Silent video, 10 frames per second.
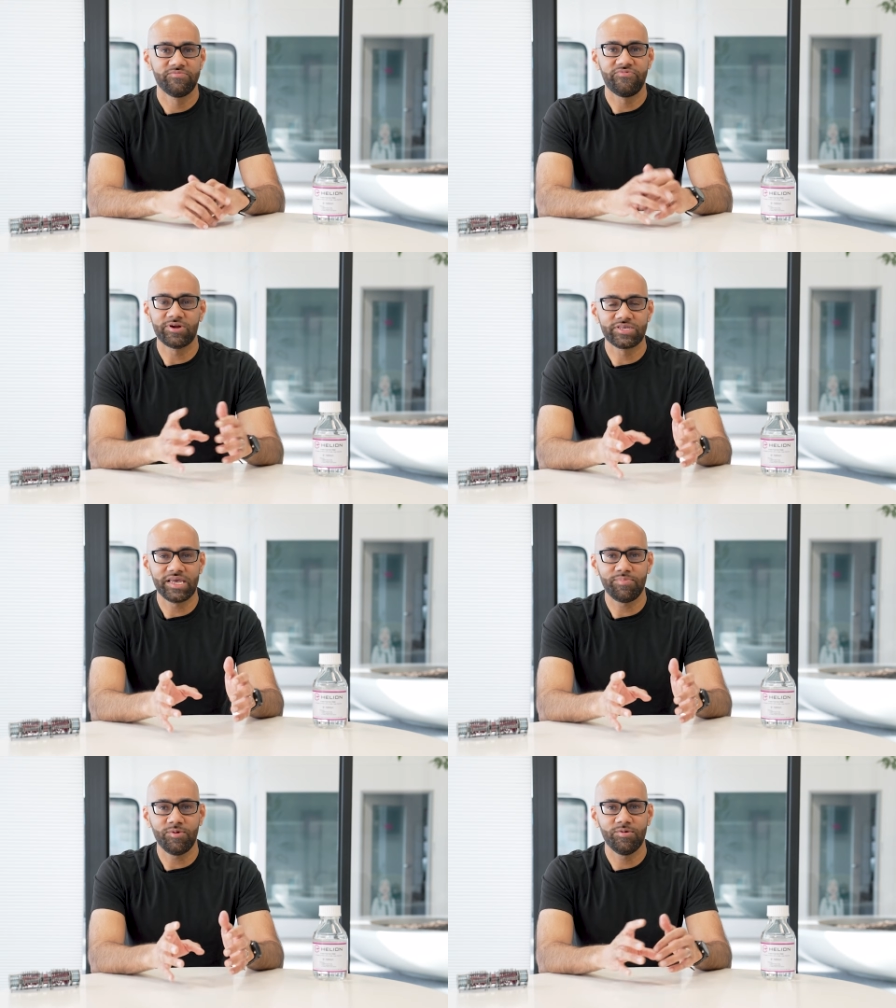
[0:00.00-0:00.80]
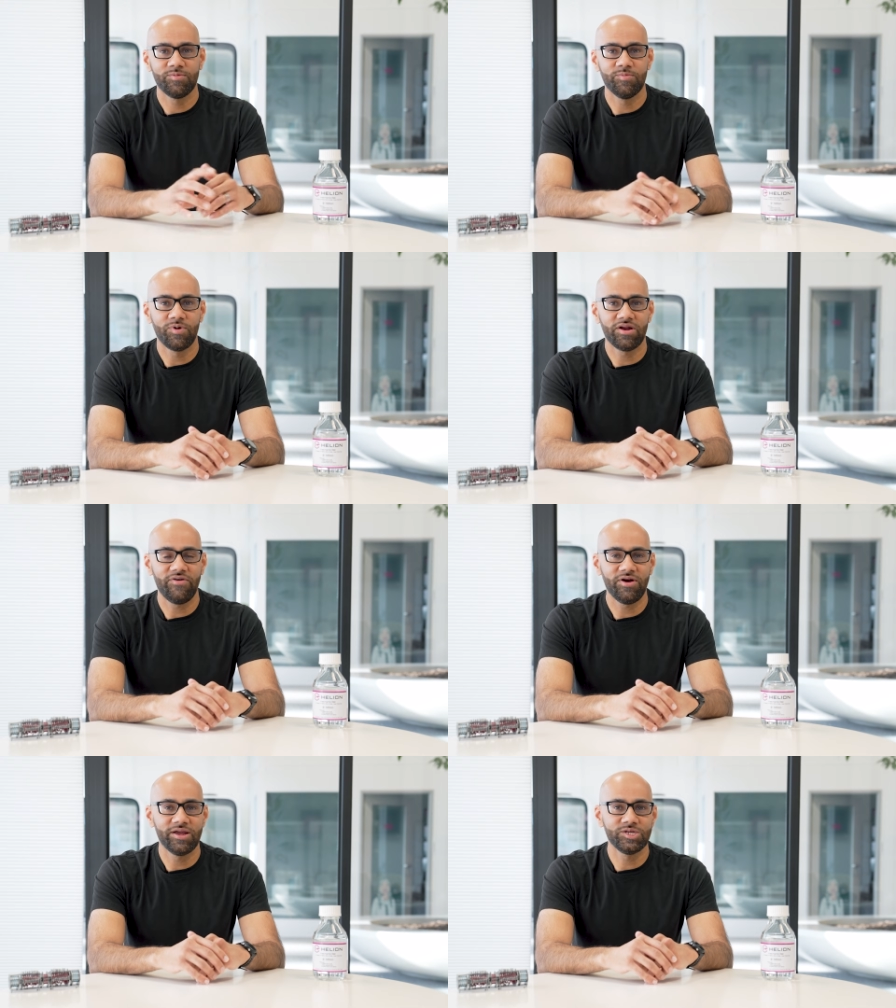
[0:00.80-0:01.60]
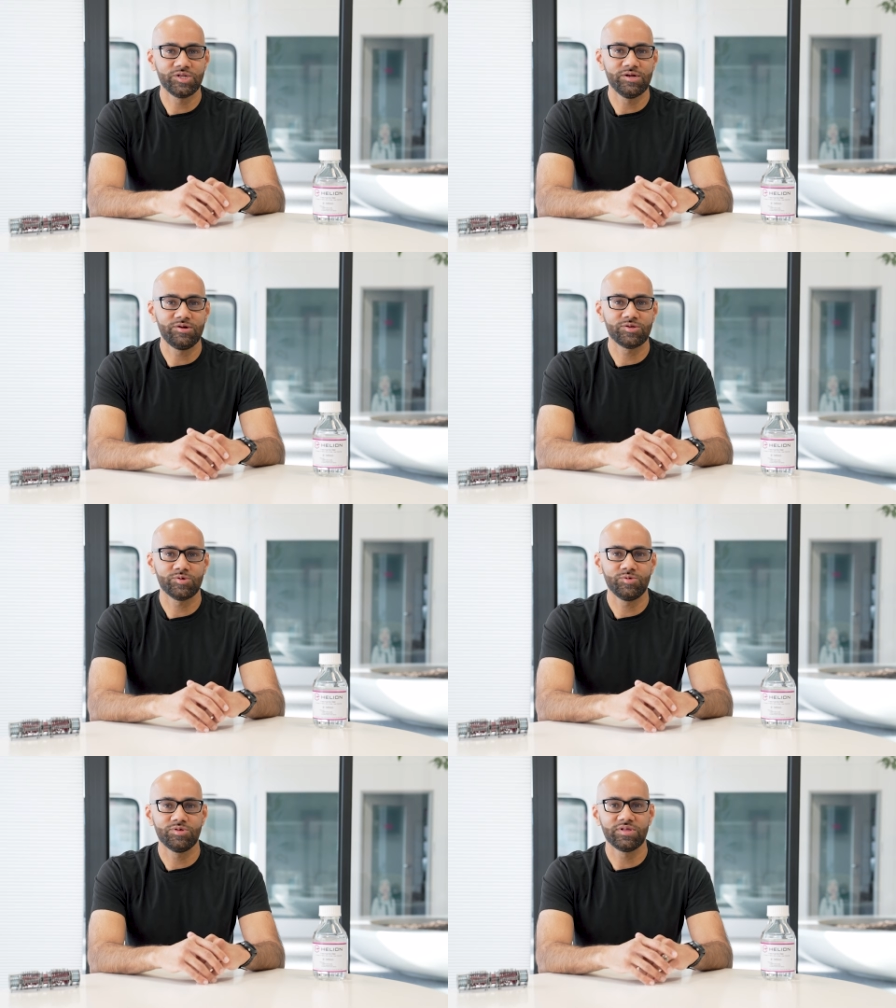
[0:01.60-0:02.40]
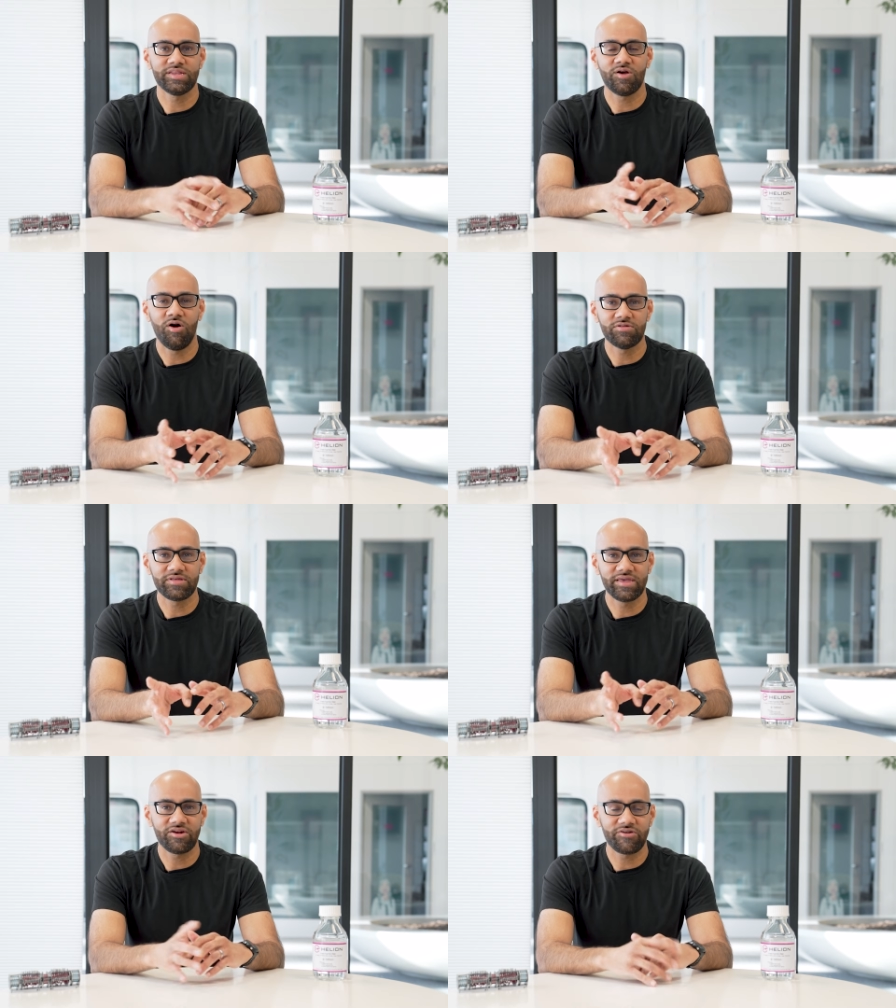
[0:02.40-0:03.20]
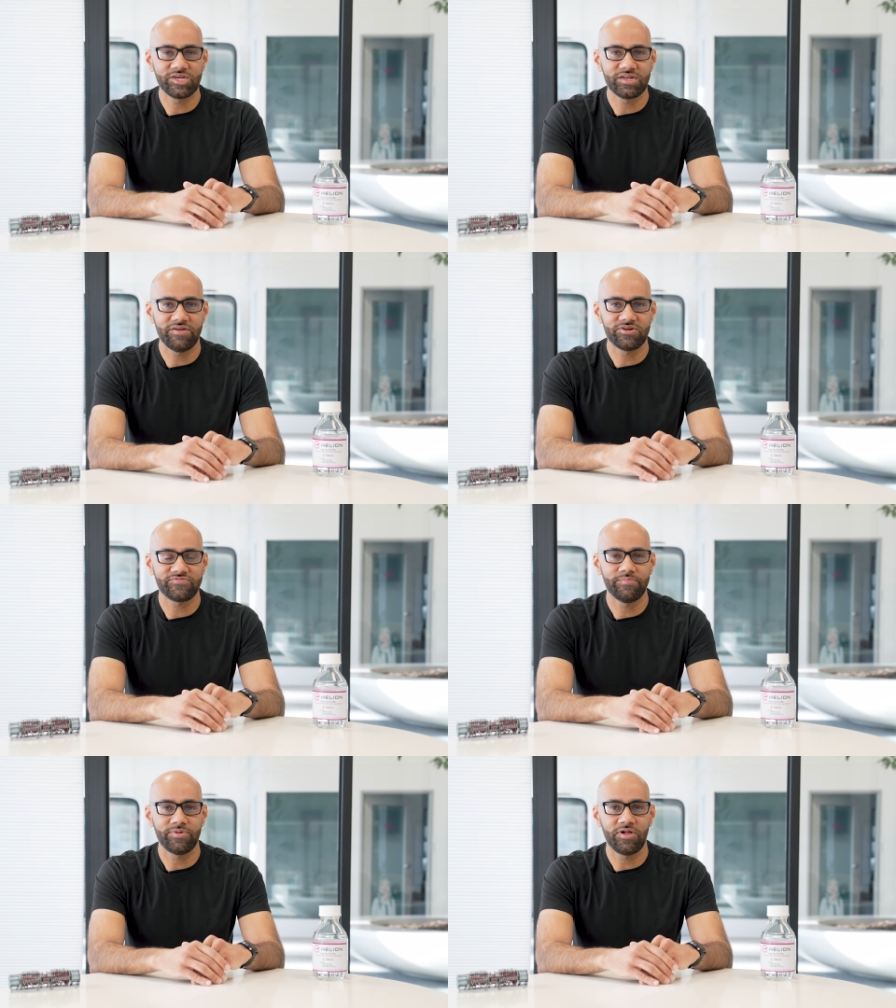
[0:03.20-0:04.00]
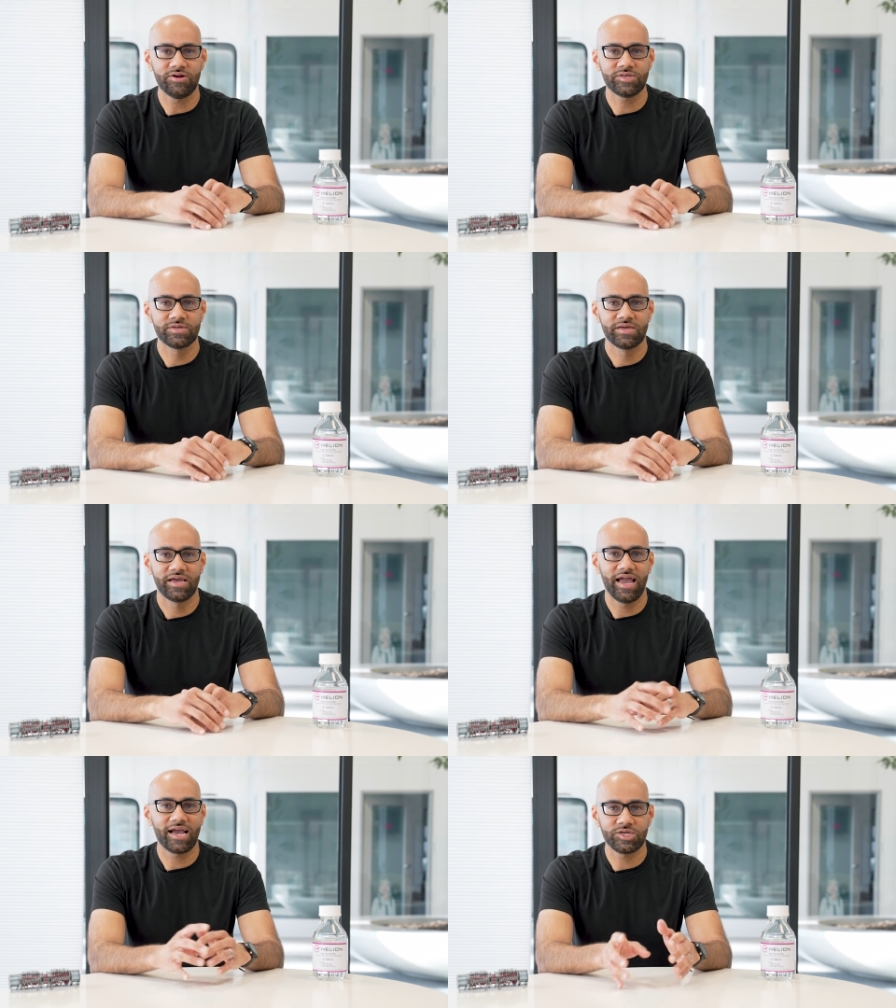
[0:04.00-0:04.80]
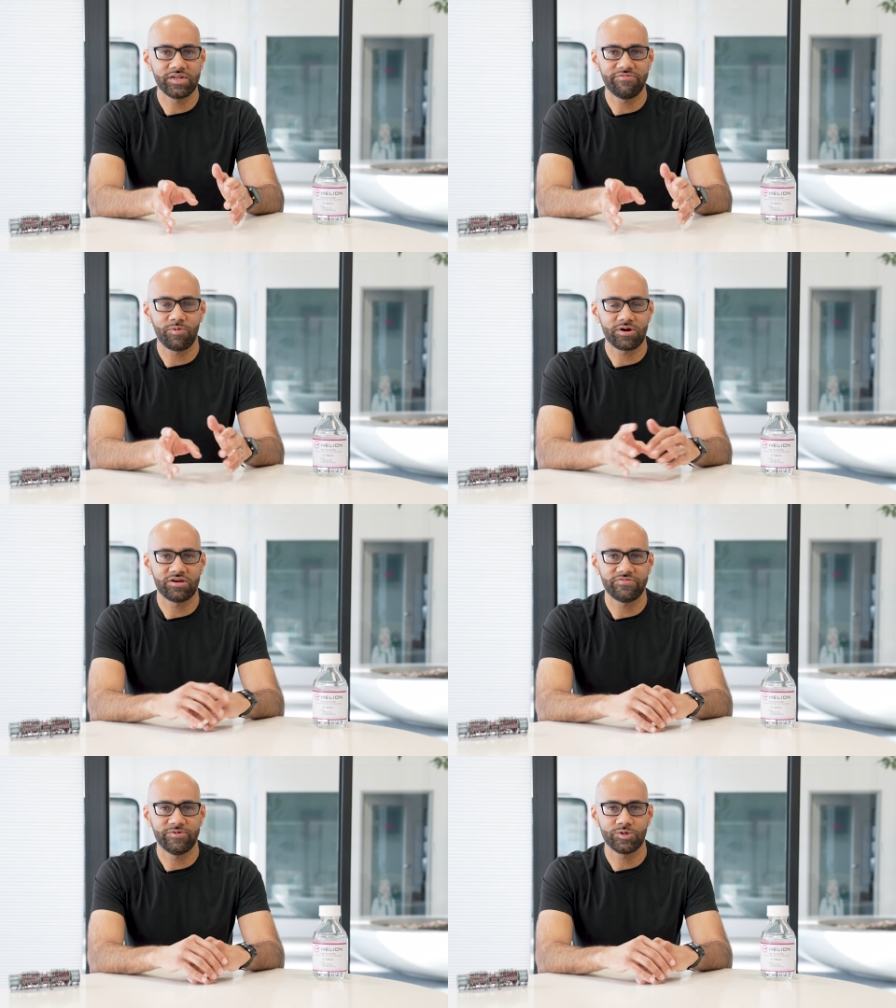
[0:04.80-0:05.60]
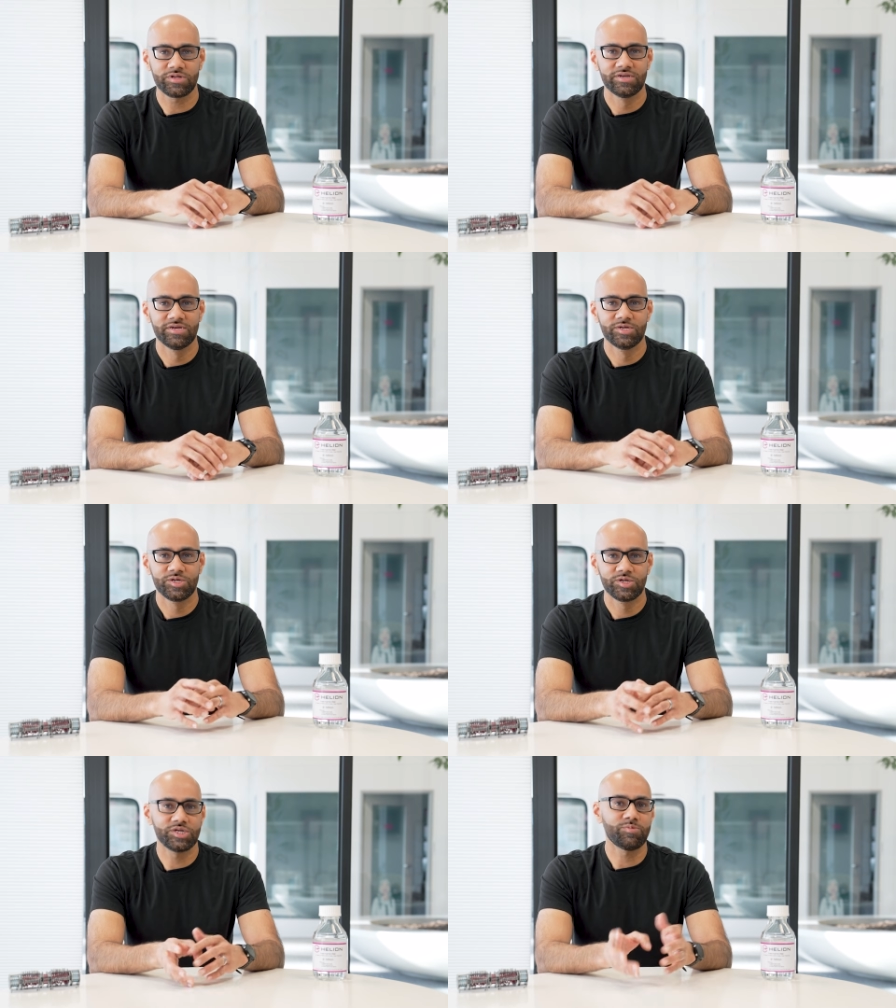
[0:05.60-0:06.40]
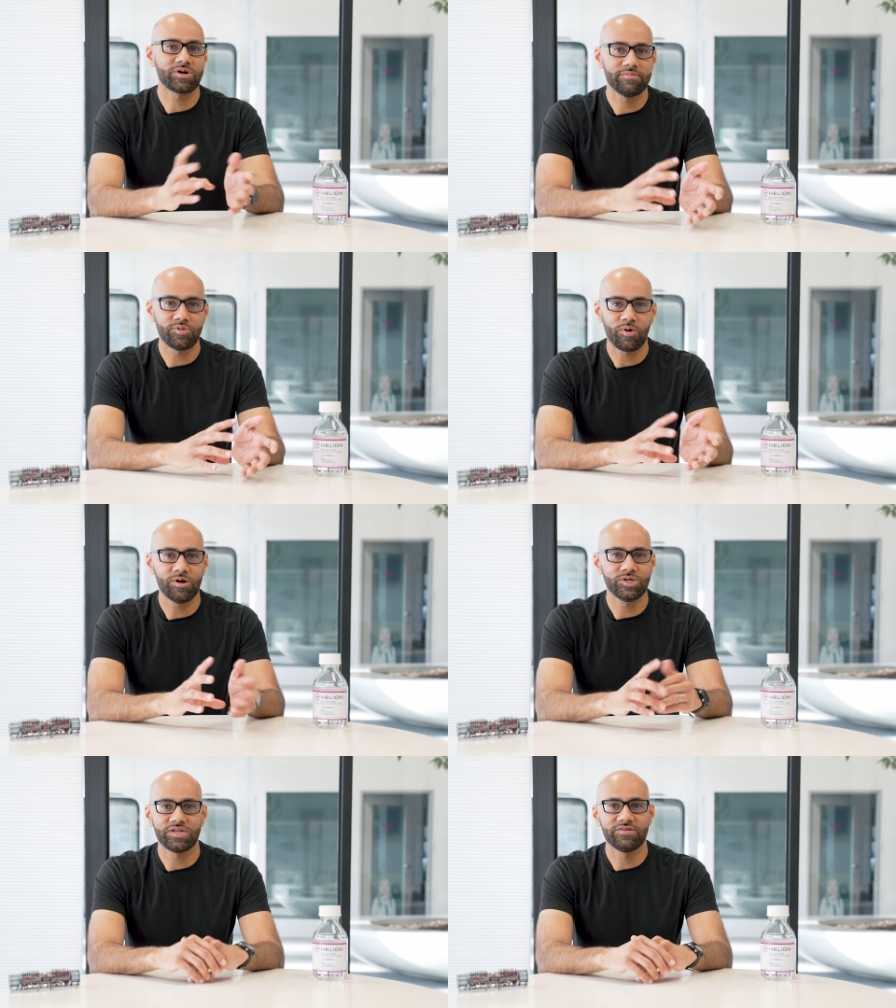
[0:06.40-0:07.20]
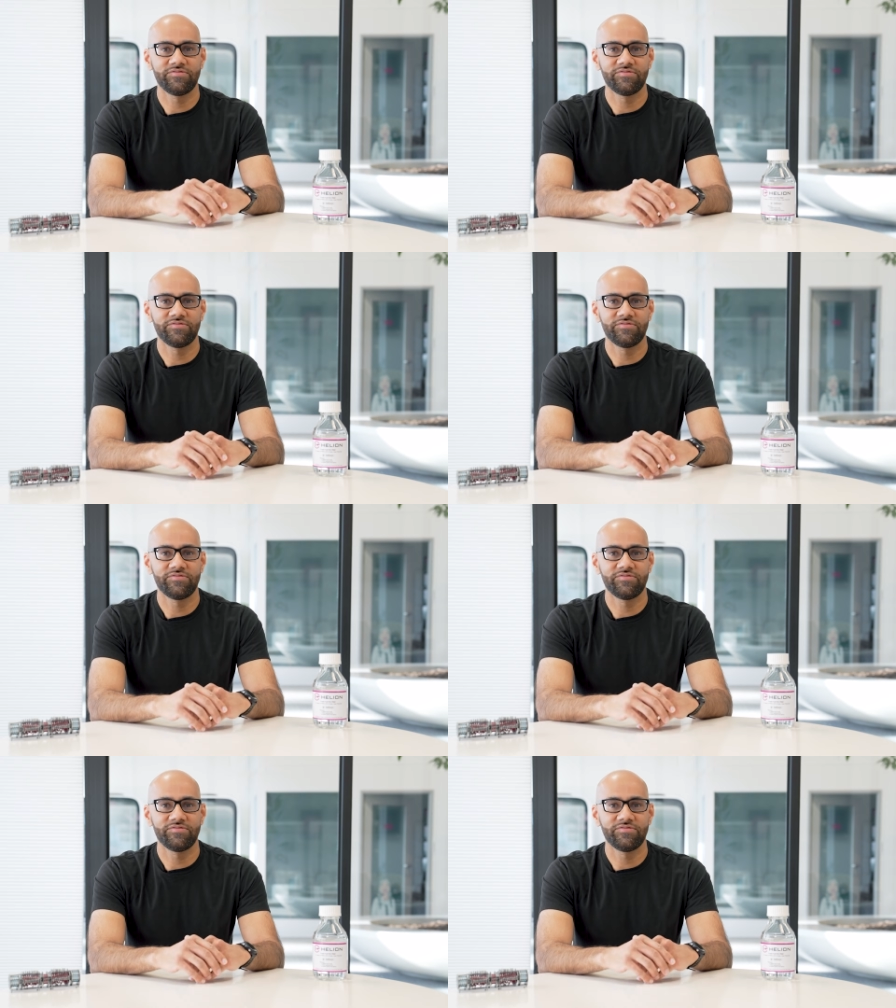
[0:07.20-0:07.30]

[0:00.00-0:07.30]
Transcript: For example, one of our engineers who's leading all of the integration efforts from Polaris actually never worked on Fusion she worked at Blue Origin